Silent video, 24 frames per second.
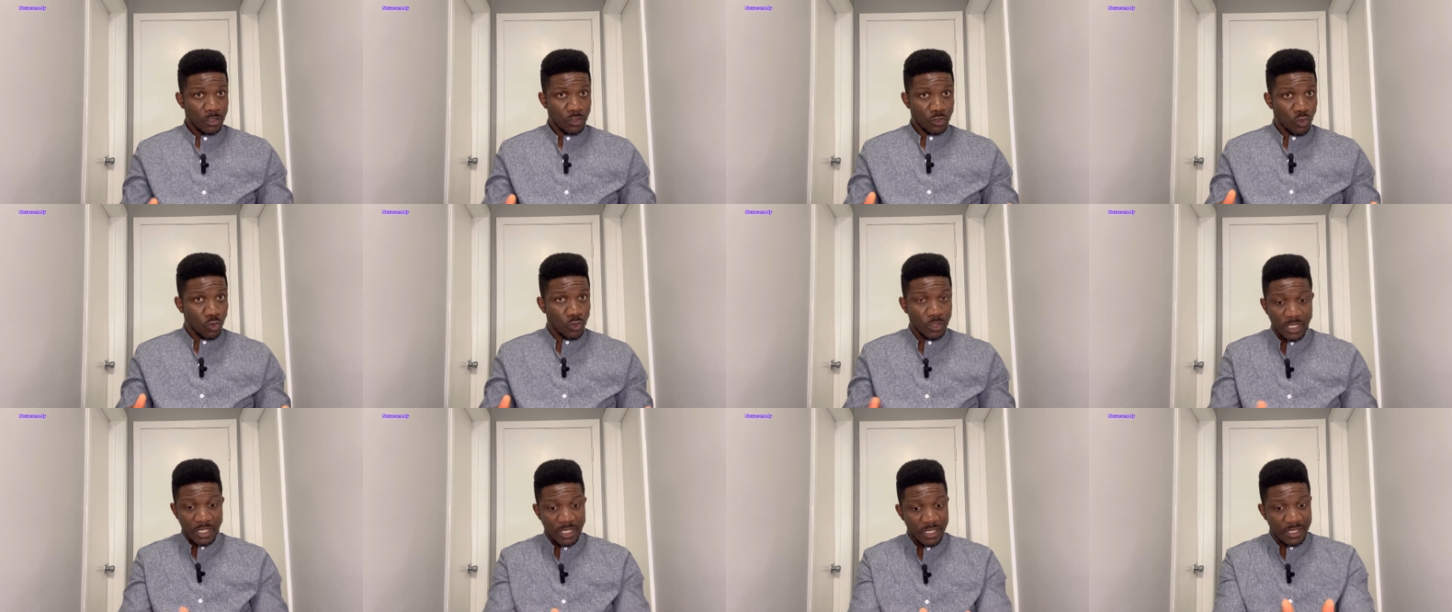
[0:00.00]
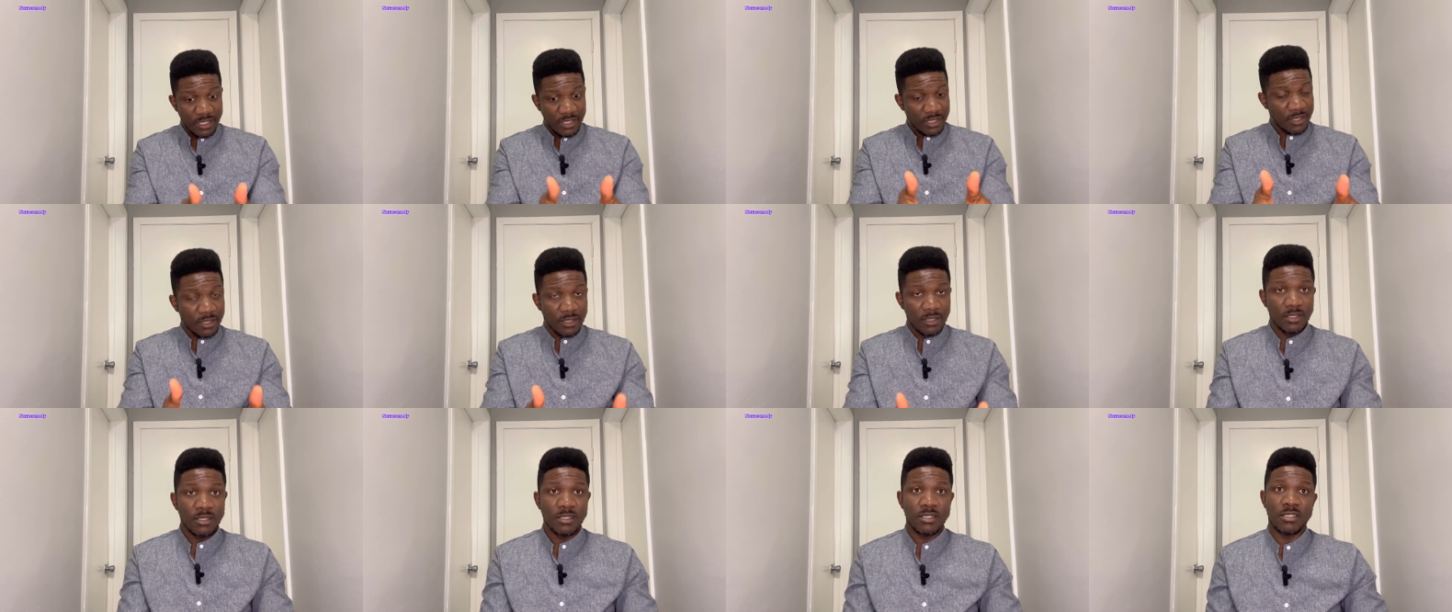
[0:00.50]
to
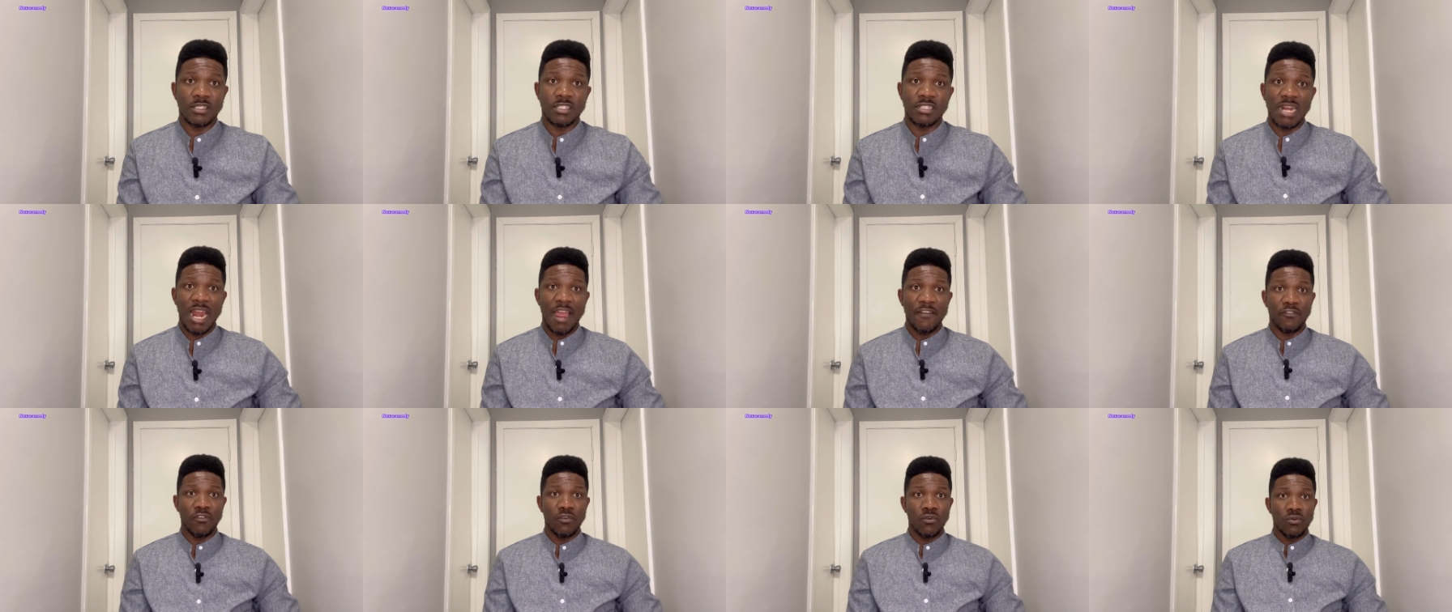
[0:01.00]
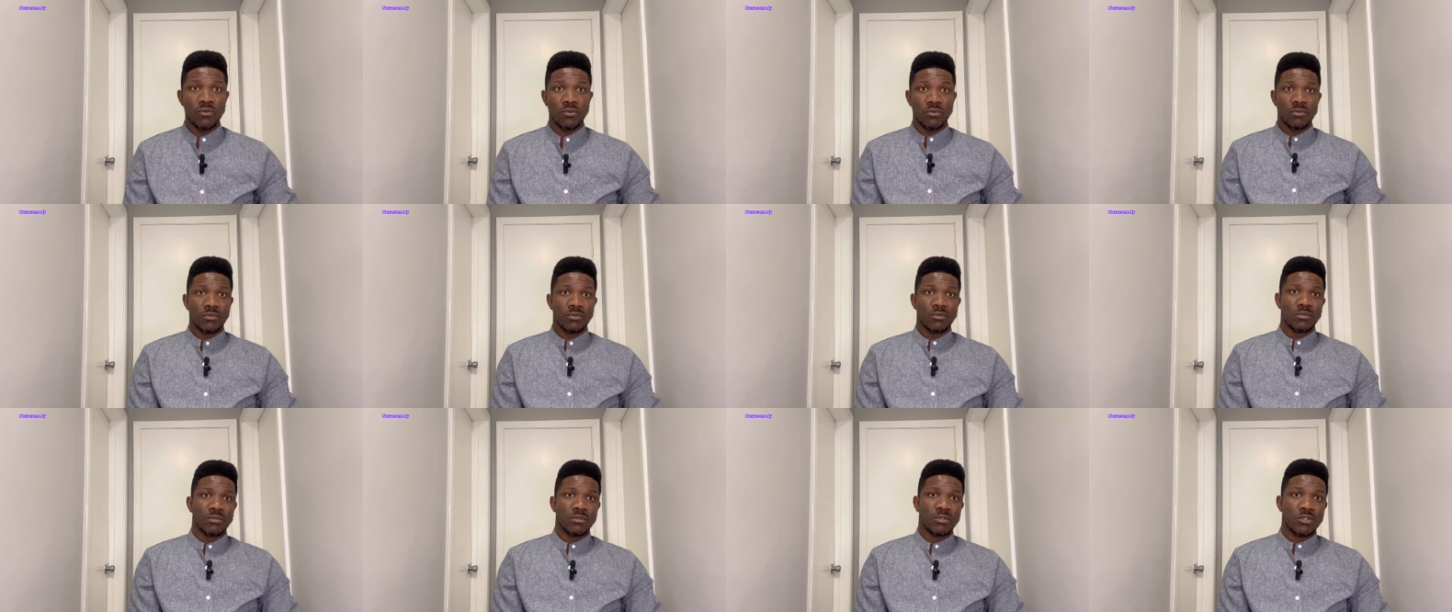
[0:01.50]
this travel
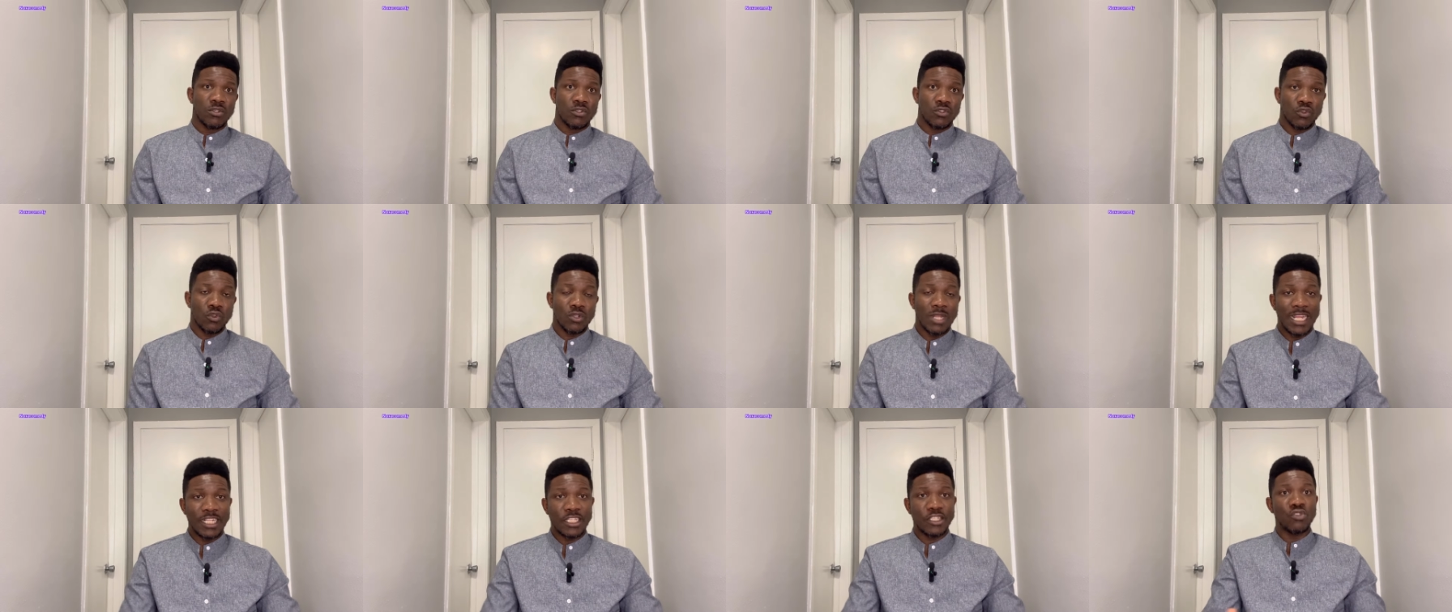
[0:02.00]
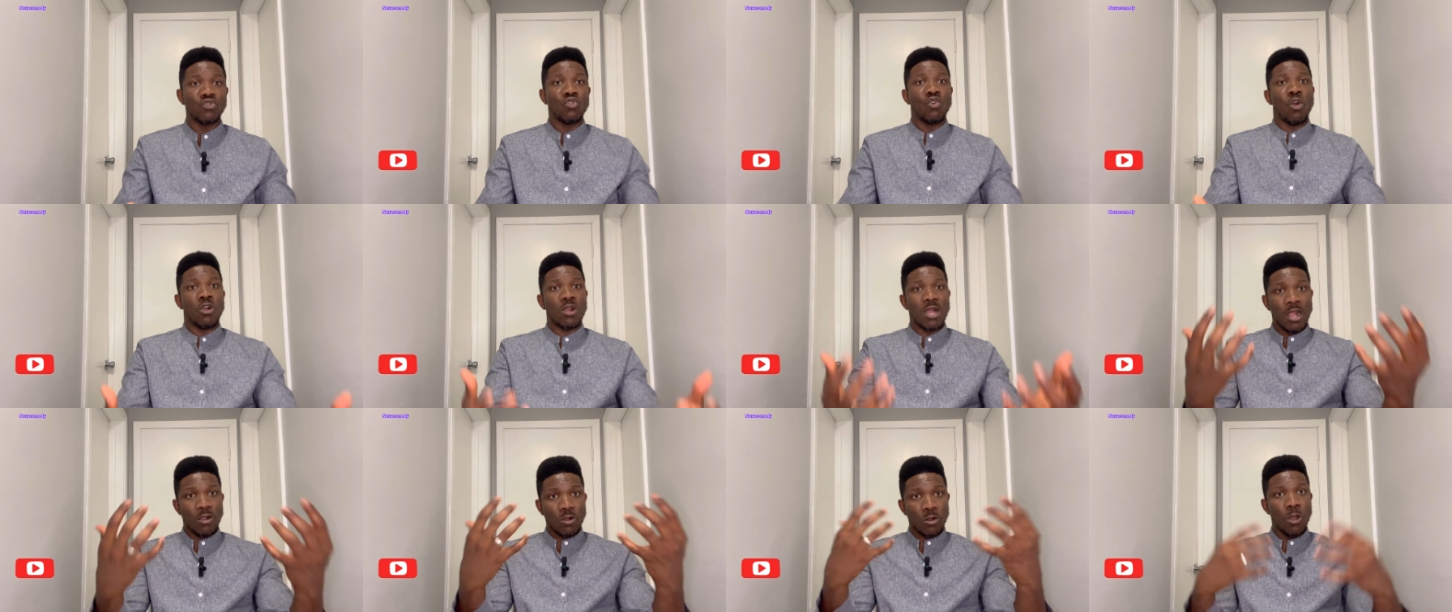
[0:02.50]
so that you all
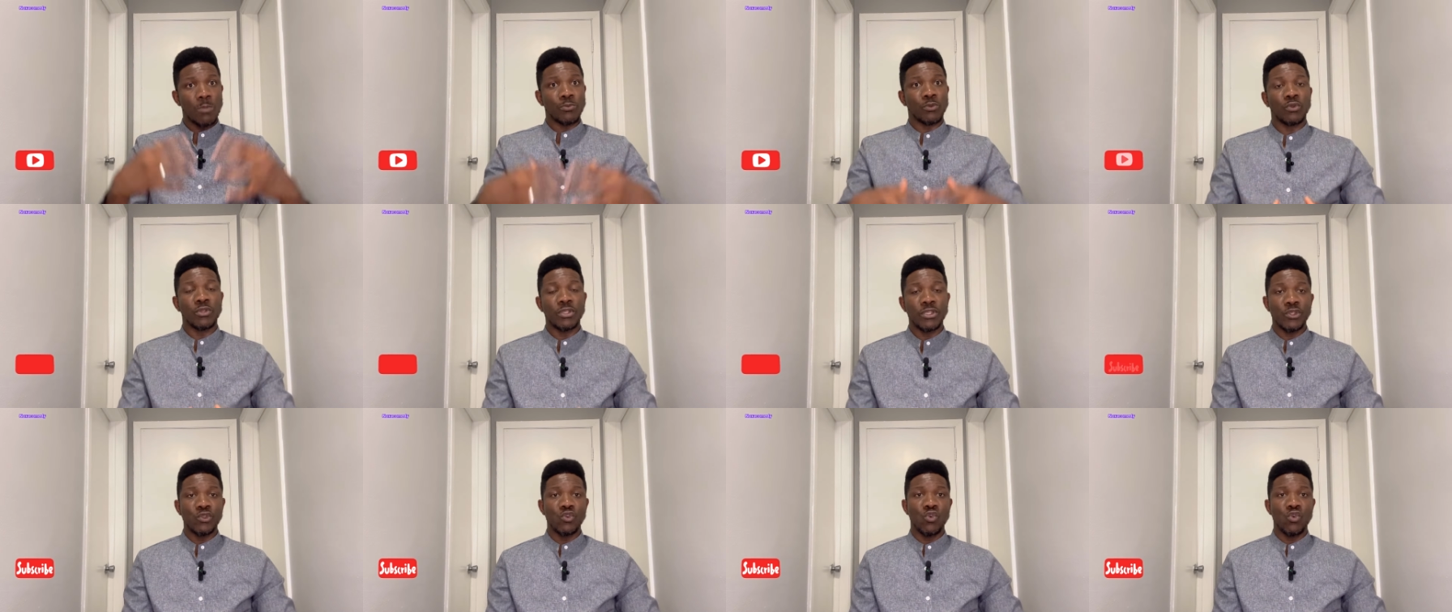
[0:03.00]
can come to the